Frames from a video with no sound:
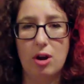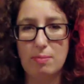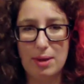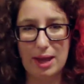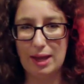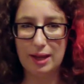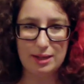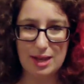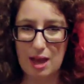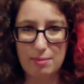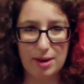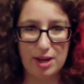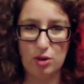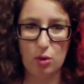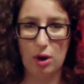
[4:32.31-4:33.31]
aren't banging down
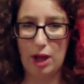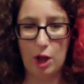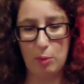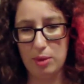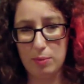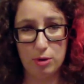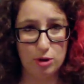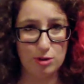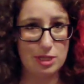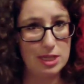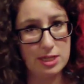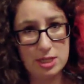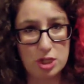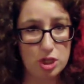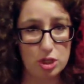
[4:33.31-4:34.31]
my door to help me produce
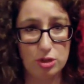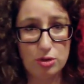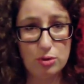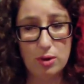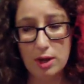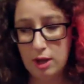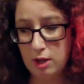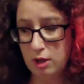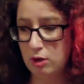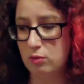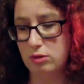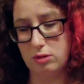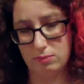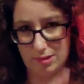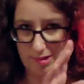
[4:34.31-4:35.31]
season two,
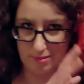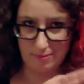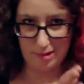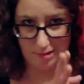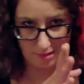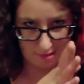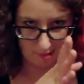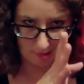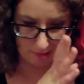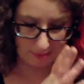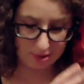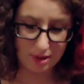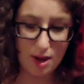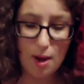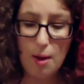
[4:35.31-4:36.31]
which may or may not
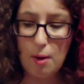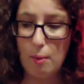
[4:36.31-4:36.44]
happen.